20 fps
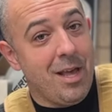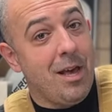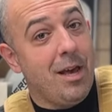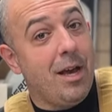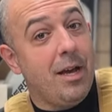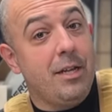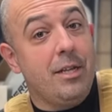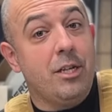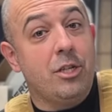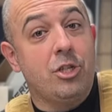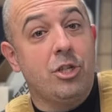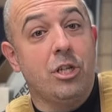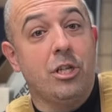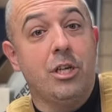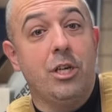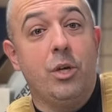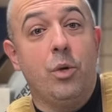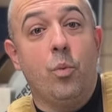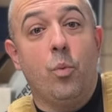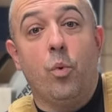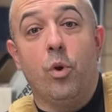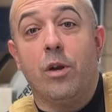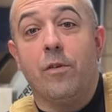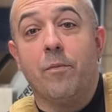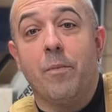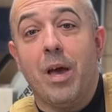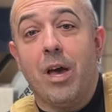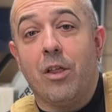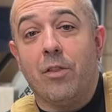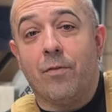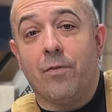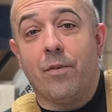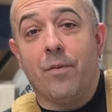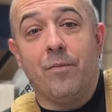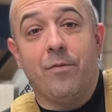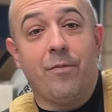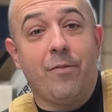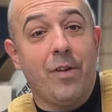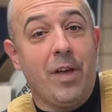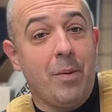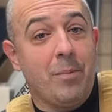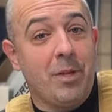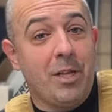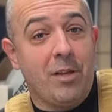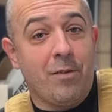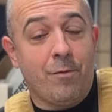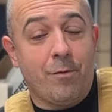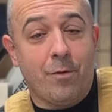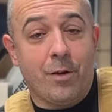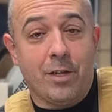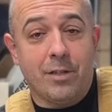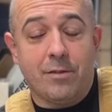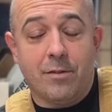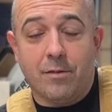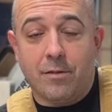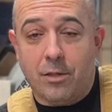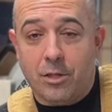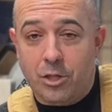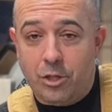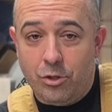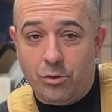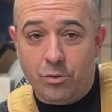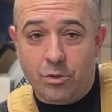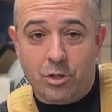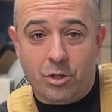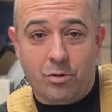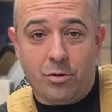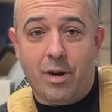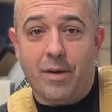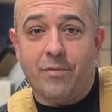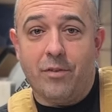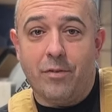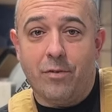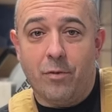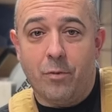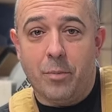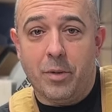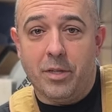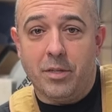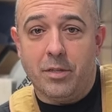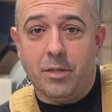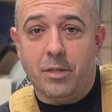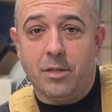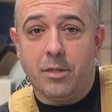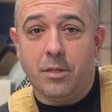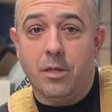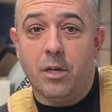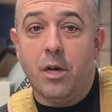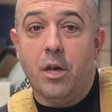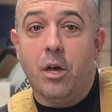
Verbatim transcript: Additionally, word of mouth from family and friends is a huge driver for business.